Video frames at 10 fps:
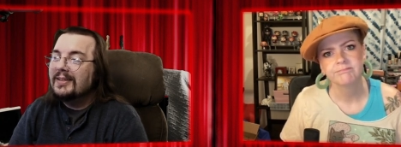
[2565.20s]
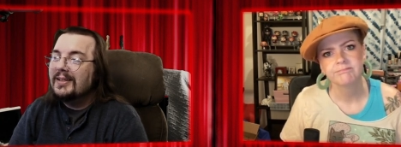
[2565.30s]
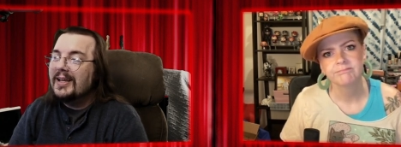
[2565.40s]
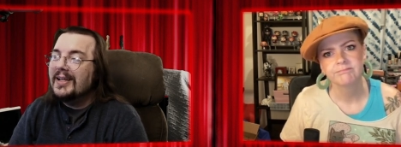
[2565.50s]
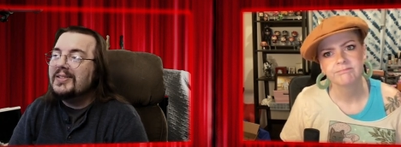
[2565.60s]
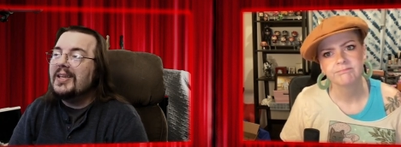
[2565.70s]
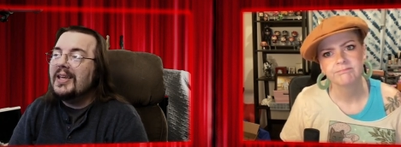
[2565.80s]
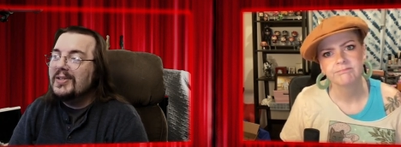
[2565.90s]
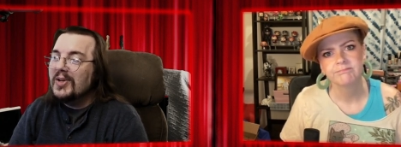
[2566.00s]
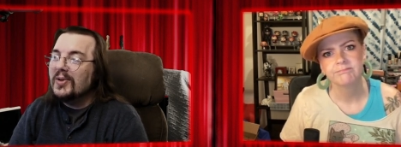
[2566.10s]
Speaker 1: It's
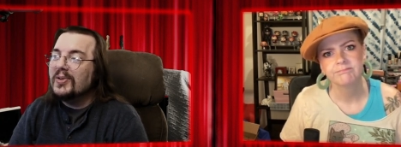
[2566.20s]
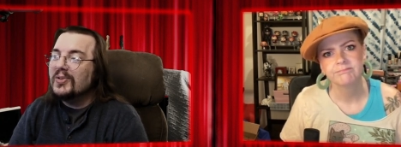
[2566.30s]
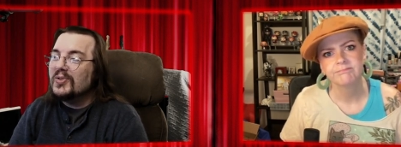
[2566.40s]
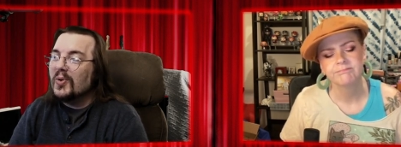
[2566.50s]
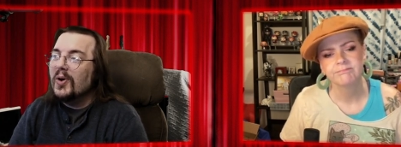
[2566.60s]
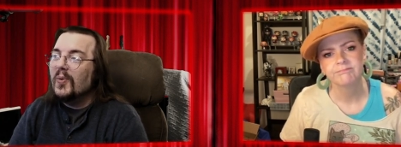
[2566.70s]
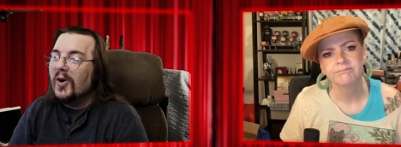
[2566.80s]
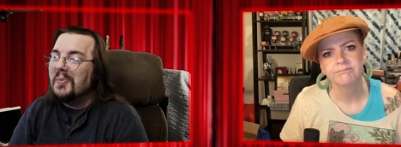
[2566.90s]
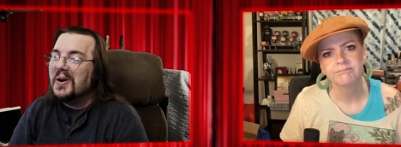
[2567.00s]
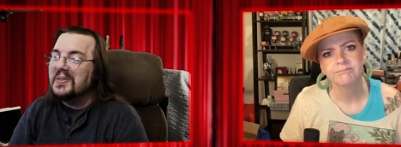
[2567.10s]
easier to destroy a
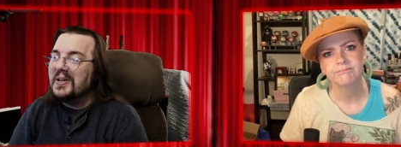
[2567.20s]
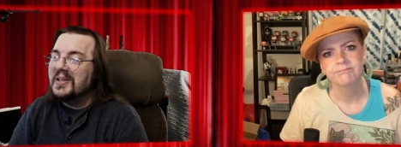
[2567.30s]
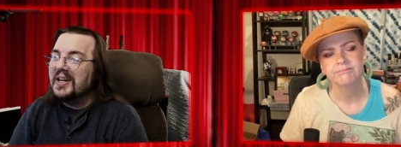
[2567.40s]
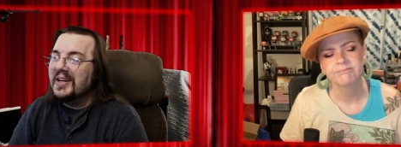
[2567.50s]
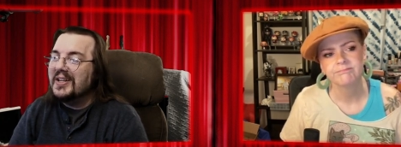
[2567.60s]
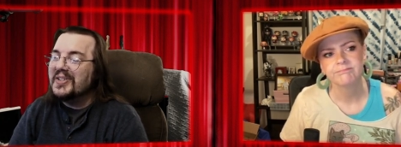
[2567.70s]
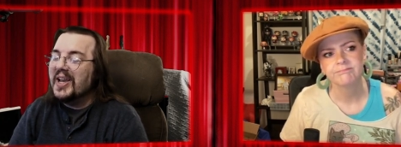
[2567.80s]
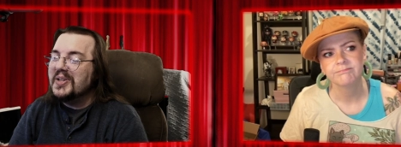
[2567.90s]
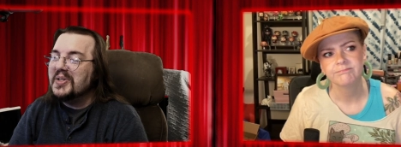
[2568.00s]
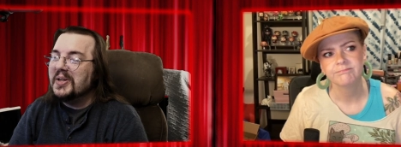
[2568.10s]
Walmart than to get an
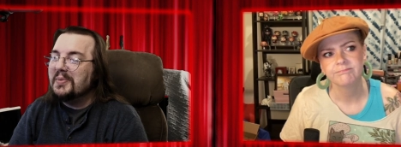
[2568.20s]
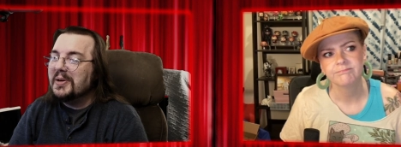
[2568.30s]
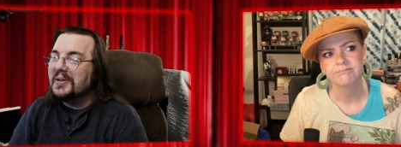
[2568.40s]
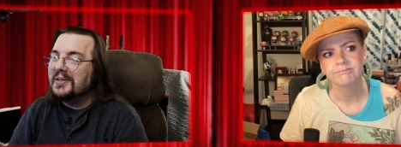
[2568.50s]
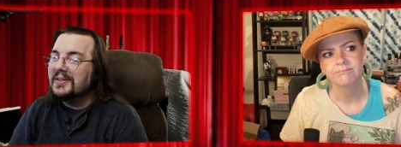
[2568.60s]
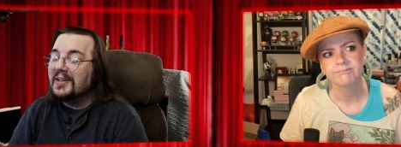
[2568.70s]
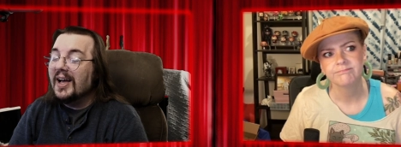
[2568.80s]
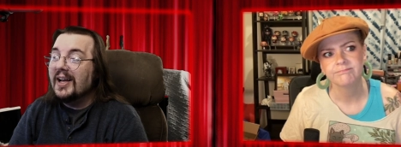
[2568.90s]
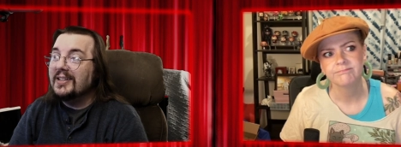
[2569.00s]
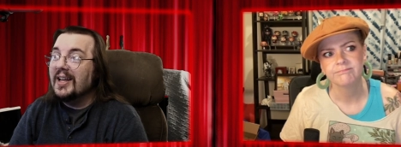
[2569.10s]
education in America.
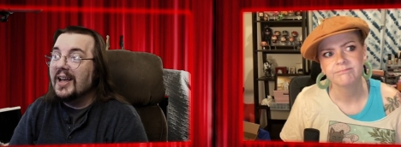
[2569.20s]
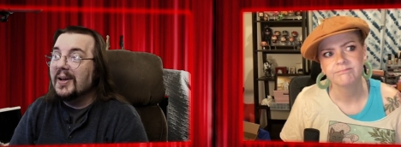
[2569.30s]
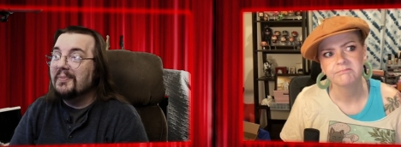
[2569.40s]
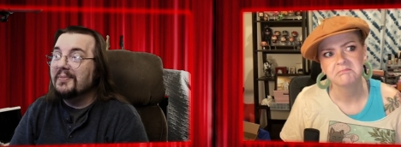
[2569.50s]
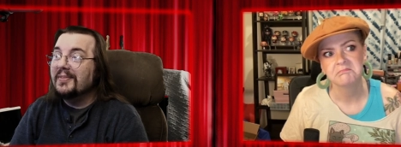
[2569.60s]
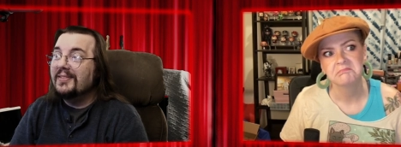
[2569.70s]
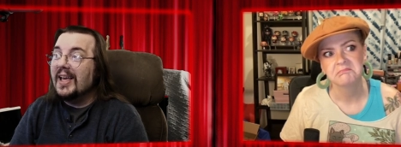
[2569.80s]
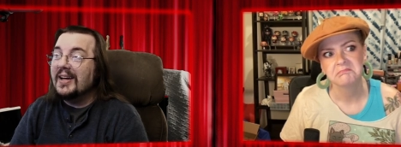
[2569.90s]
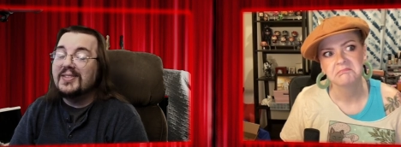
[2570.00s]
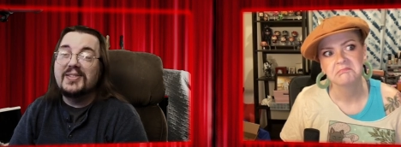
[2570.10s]
God damn.
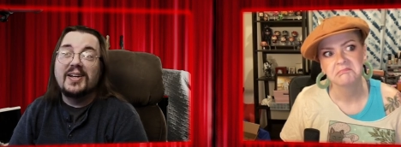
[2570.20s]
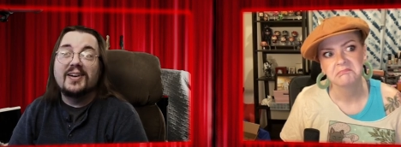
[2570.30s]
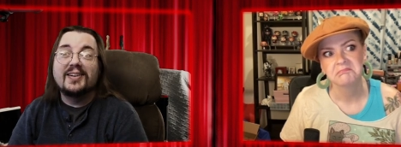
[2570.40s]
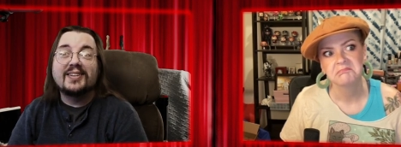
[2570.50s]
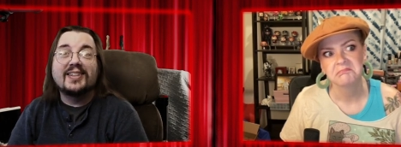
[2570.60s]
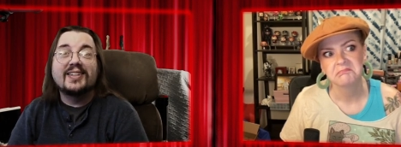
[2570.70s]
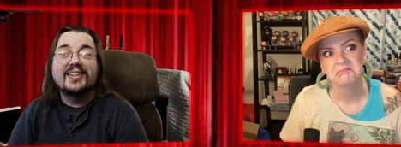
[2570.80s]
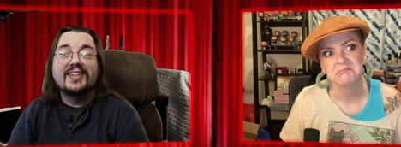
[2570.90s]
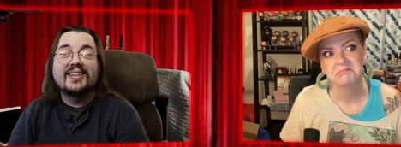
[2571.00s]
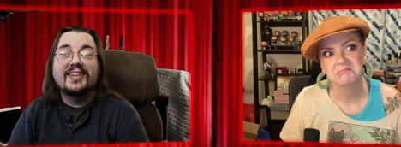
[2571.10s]
That is dark.
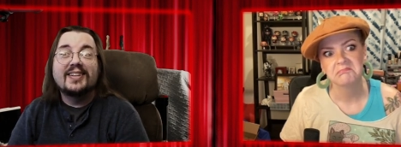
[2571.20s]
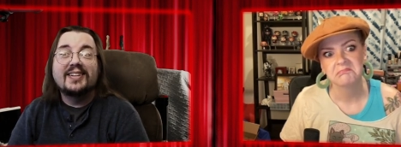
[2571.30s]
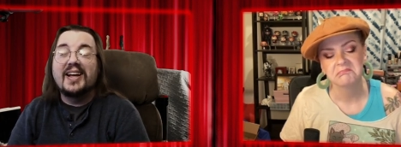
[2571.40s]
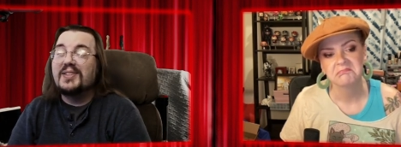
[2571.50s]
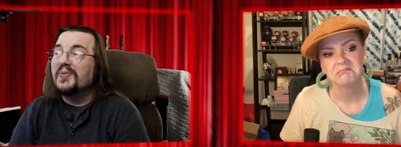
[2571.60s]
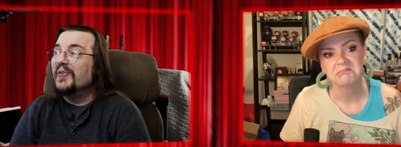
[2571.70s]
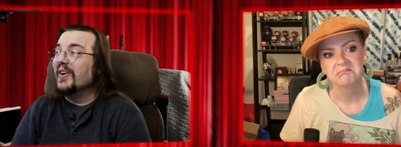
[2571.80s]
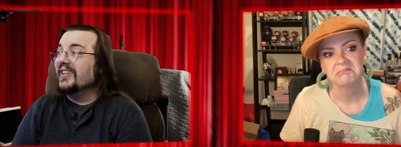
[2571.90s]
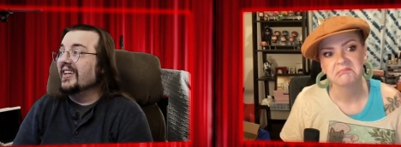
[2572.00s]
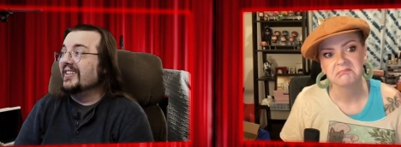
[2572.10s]
That's
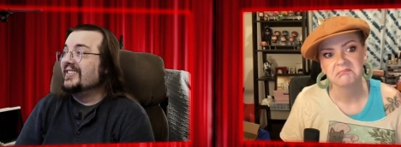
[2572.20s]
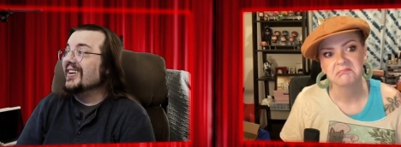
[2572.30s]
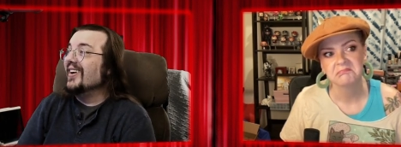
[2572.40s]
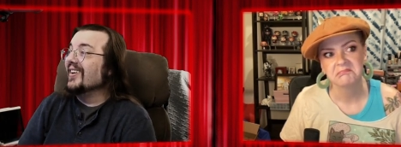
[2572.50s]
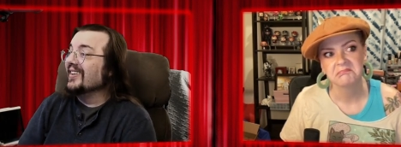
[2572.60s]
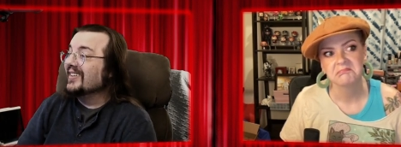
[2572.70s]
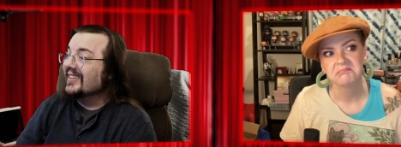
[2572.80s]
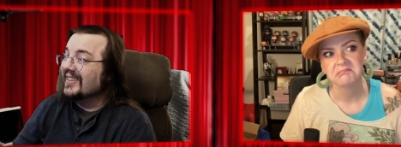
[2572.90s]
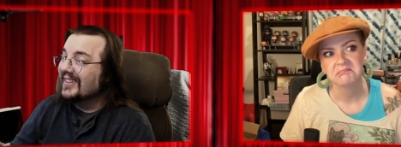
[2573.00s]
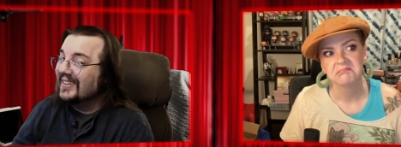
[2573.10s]
fucking dark.
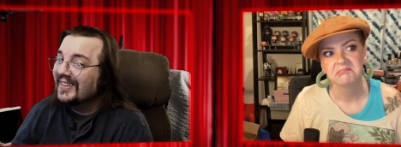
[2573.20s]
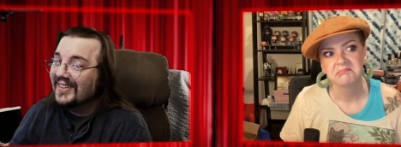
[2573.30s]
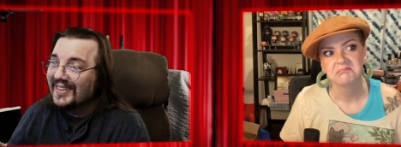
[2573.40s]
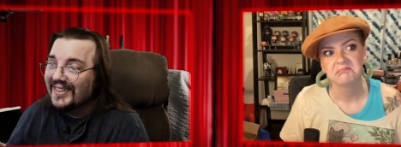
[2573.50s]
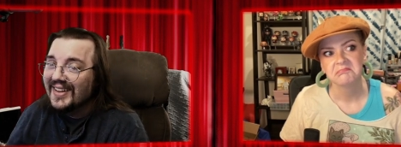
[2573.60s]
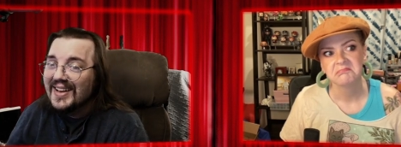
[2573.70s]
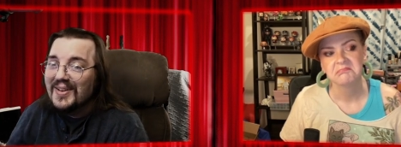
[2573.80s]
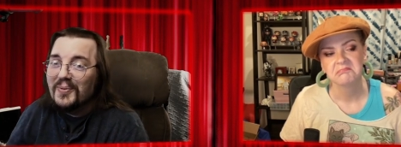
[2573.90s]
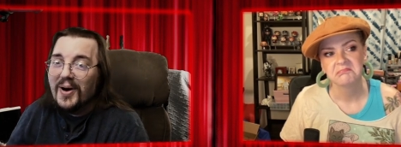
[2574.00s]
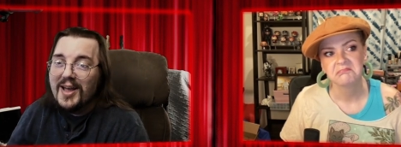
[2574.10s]

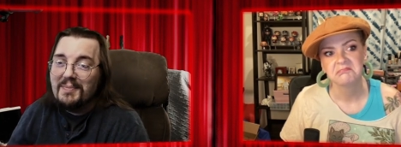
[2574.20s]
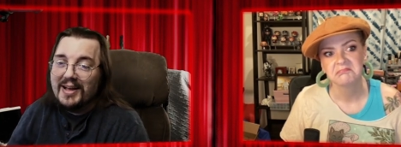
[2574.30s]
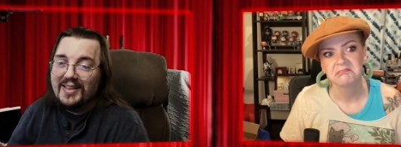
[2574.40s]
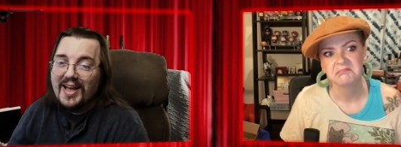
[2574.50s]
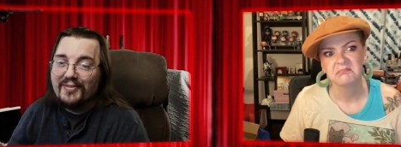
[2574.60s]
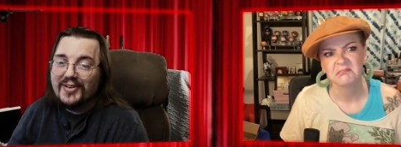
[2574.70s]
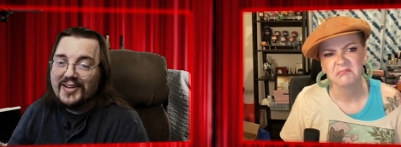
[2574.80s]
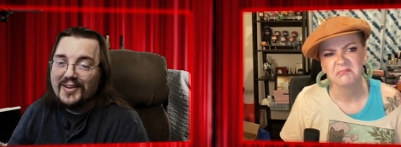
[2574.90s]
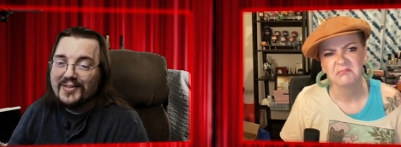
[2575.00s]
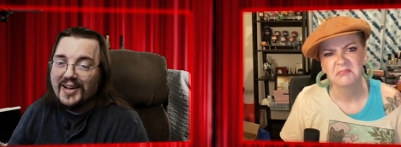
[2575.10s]
Why am I laughing?
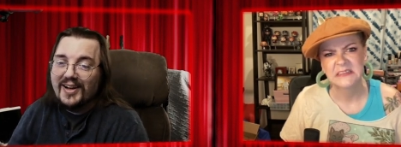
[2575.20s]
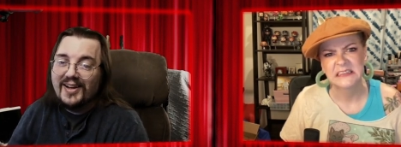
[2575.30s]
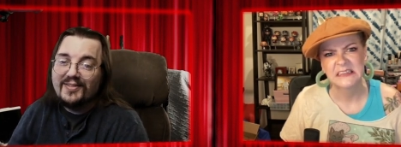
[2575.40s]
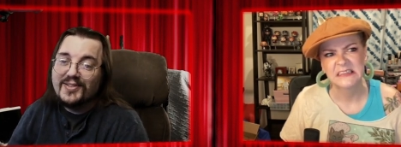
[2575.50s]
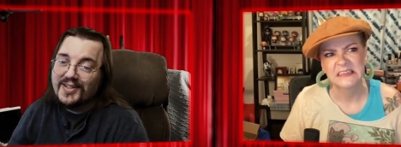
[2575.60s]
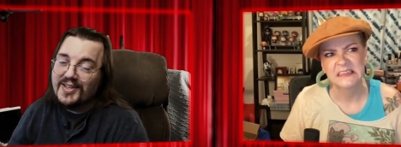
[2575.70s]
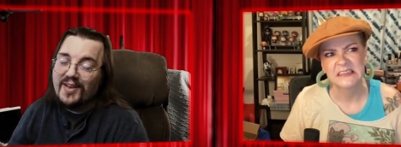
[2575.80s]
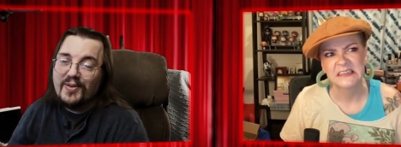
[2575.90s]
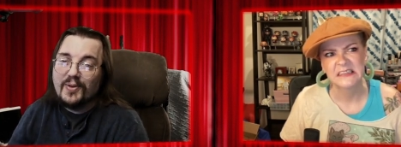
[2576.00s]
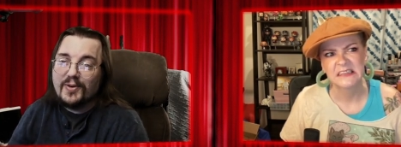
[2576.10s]
Oh God. It's because I have
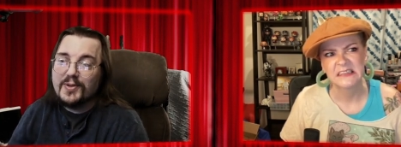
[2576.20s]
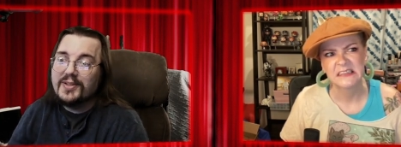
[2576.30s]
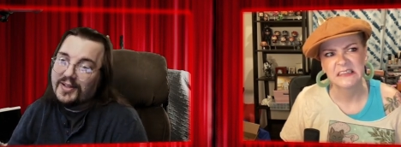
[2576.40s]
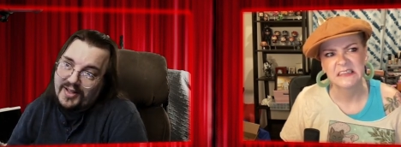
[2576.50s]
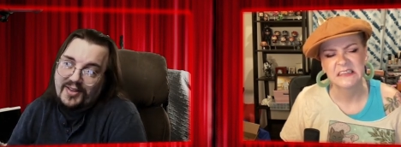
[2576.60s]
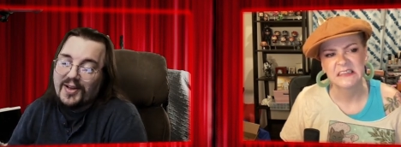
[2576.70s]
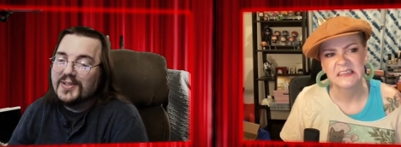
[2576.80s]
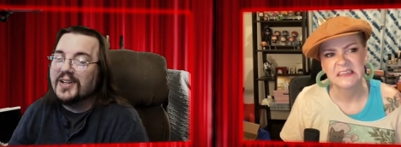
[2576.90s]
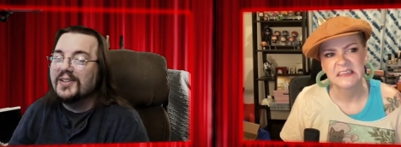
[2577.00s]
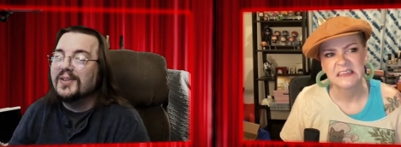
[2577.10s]
no other, nothing else
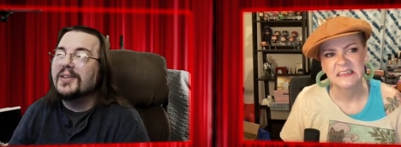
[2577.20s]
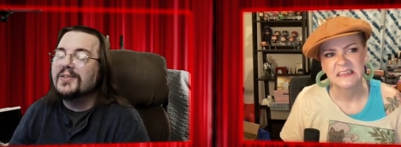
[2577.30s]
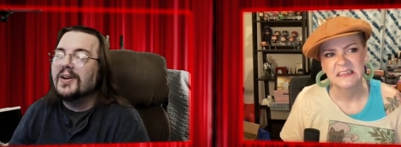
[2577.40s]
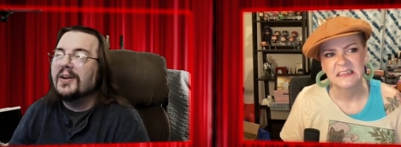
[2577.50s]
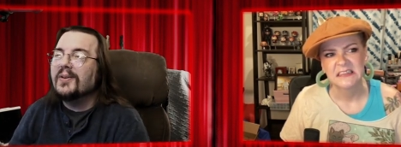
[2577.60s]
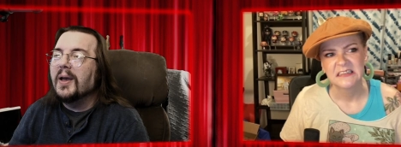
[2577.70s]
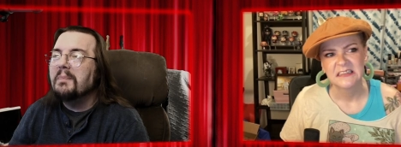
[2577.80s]
I can do. That's right. Okay.